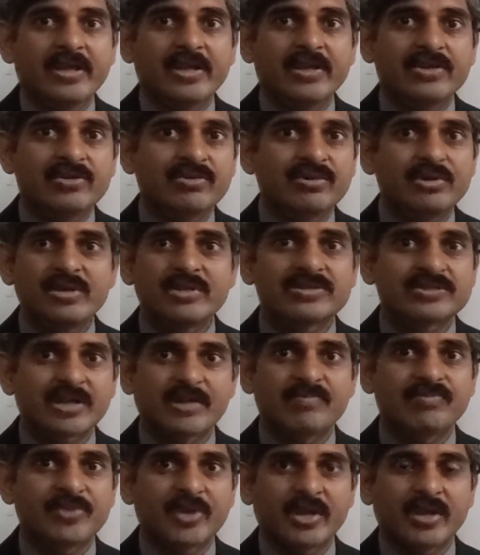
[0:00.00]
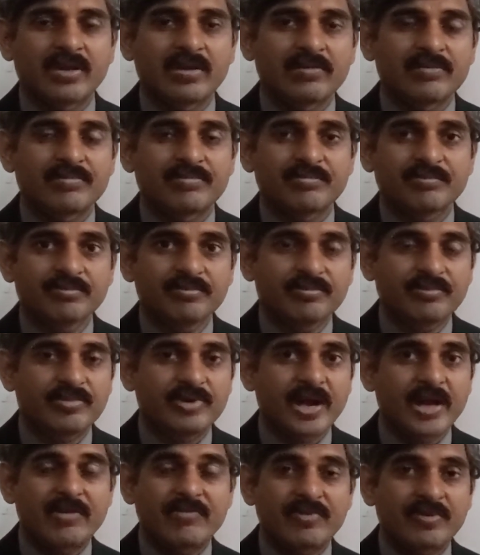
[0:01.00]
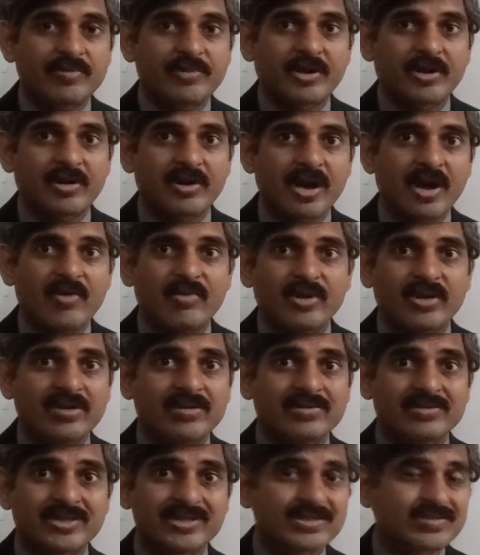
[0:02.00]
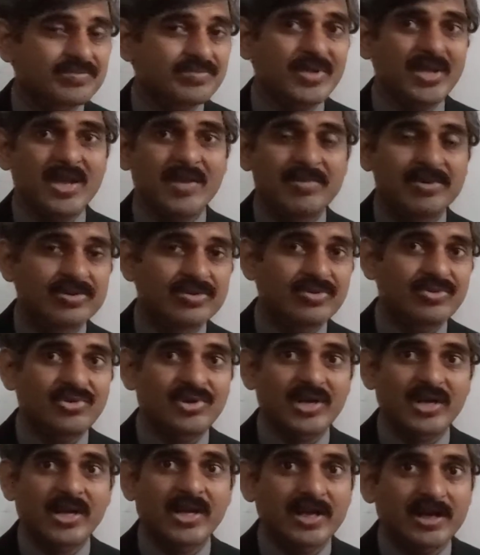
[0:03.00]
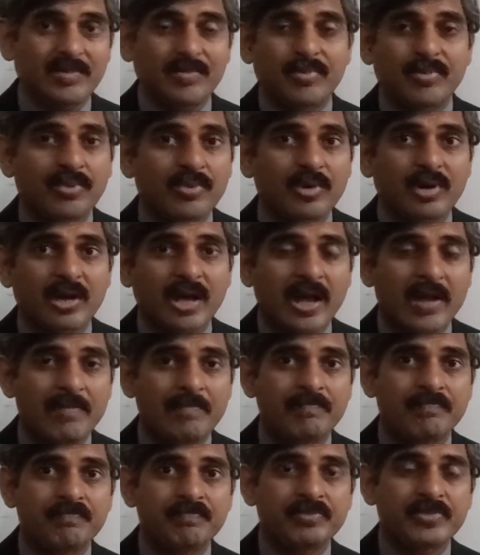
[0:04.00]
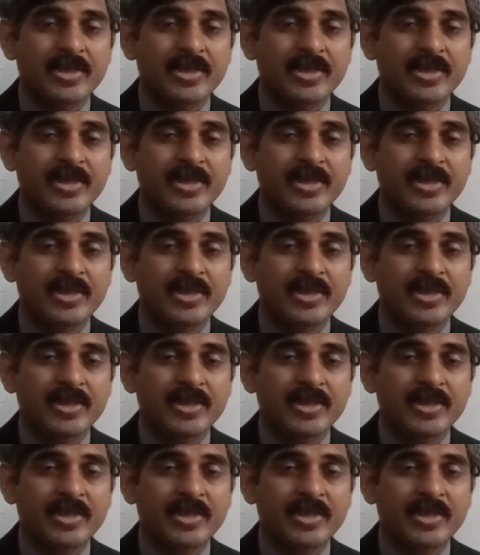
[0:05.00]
in doing something right from the ground, and just be able to create a prototype